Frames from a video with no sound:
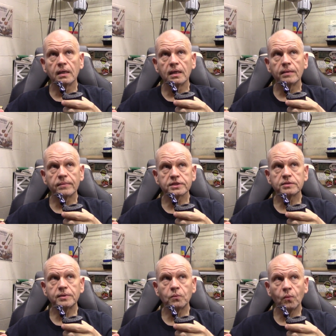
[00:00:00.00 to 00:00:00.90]
it must have
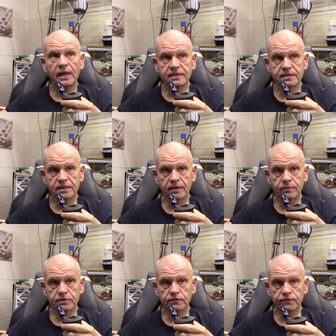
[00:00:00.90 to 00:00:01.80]
been Wednesday
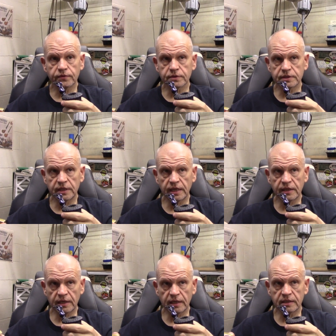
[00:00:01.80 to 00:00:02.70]
was the first day
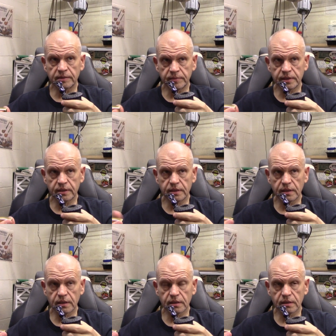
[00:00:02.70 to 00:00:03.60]
that I limited
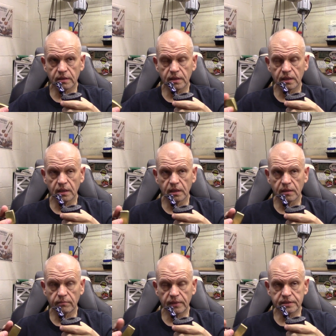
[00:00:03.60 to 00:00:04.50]

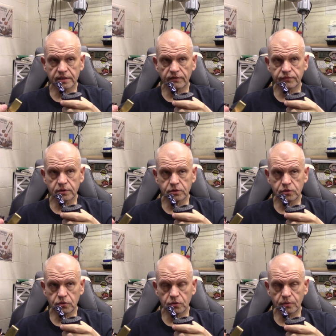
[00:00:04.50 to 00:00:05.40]
myself to
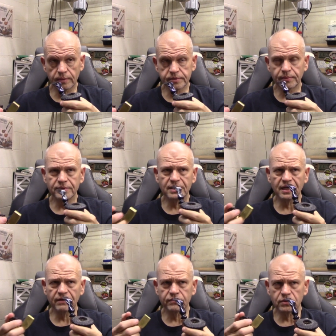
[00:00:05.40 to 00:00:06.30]
two. I'm supposed to
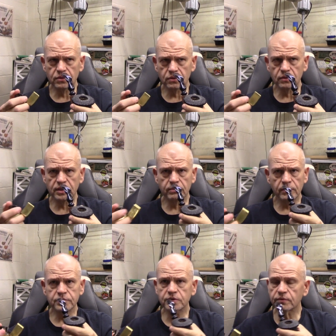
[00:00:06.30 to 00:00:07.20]
have two, at the
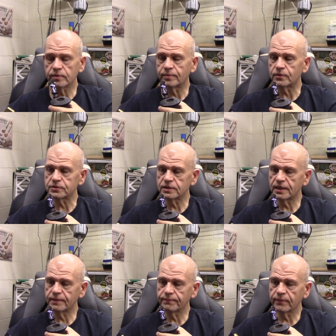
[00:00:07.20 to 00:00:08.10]
most three bowls a day.
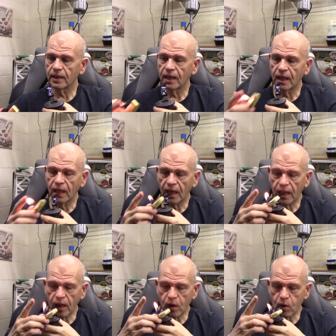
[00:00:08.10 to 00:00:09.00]

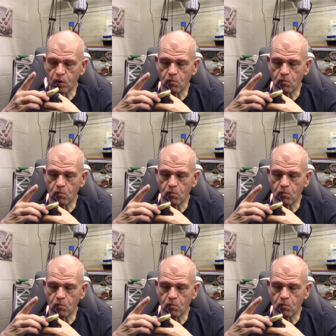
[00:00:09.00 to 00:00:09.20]
And